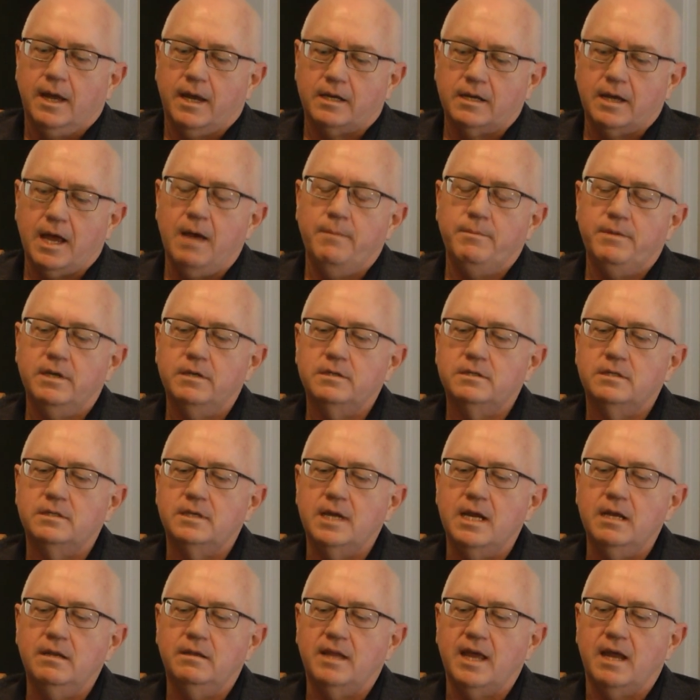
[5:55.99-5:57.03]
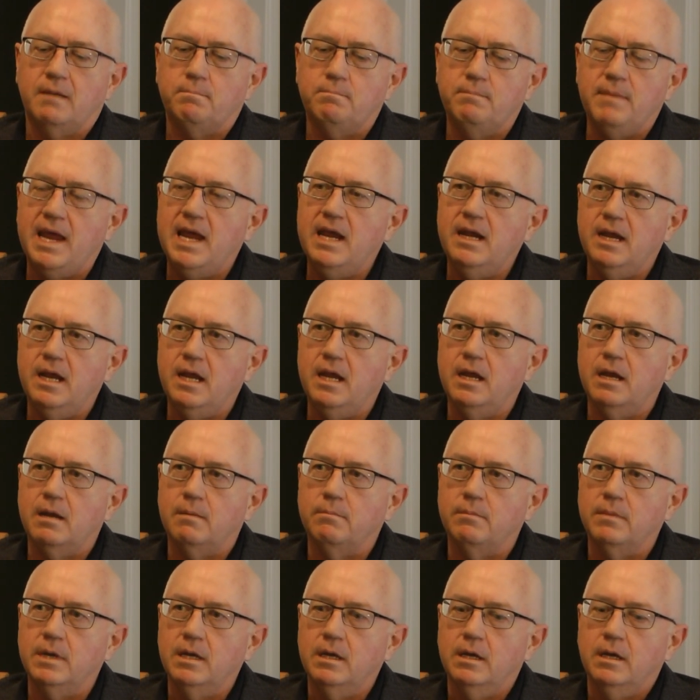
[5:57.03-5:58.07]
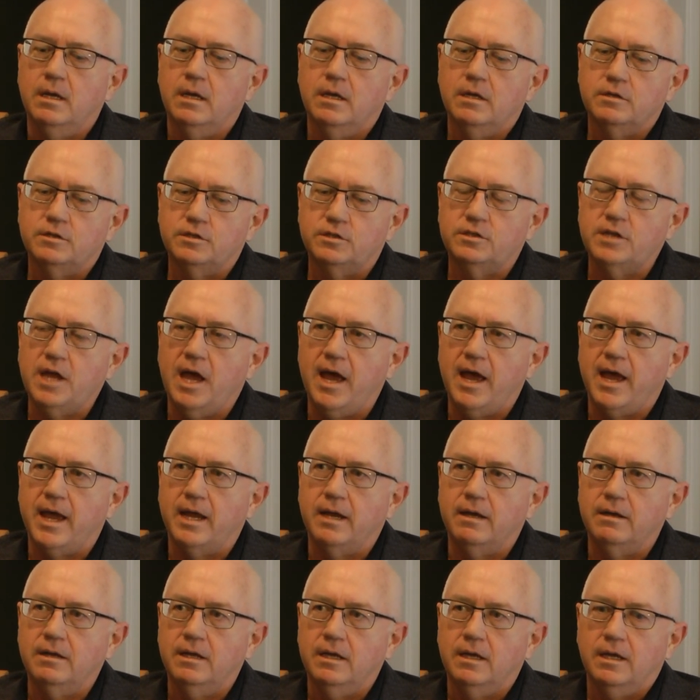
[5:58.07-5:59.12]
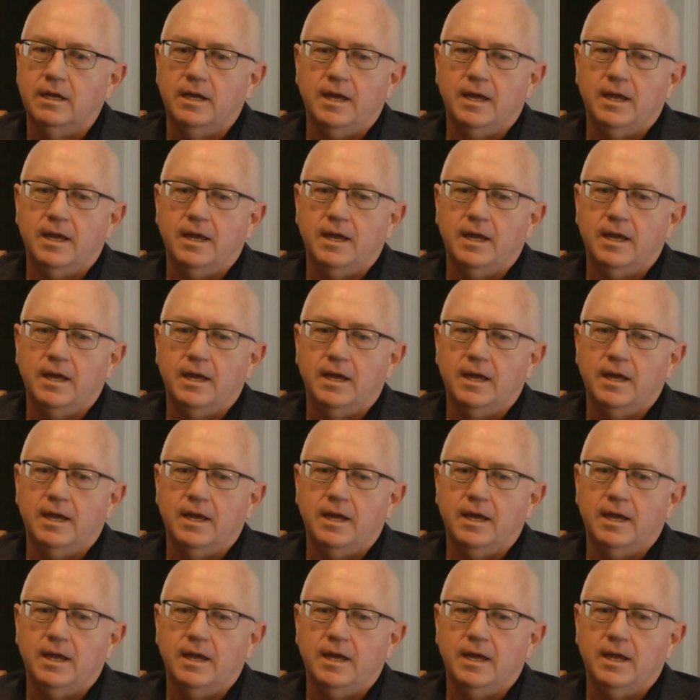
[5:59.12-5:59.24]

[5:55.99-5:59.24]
that made him sign